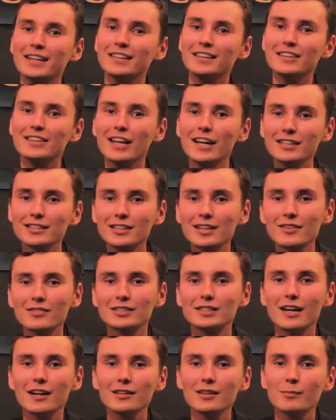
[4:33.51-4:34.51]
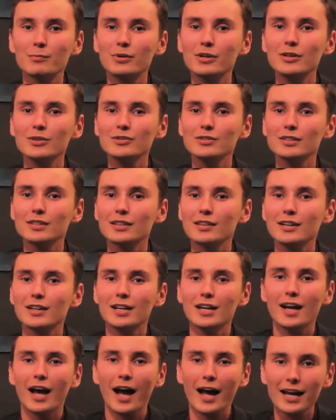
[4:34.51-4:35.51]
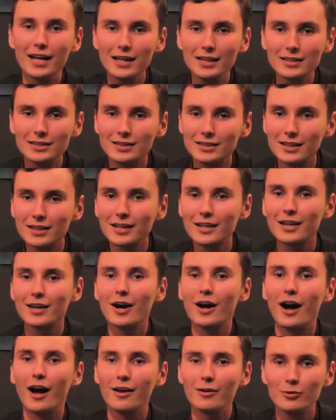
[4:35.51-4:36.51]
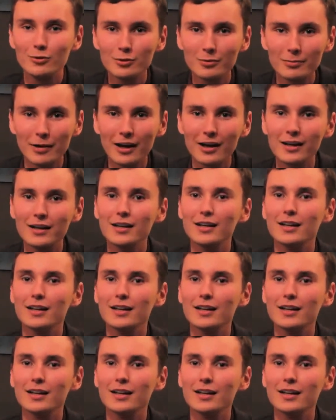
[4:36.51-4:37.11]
The Legend of Zelda producer Eiji Aonuma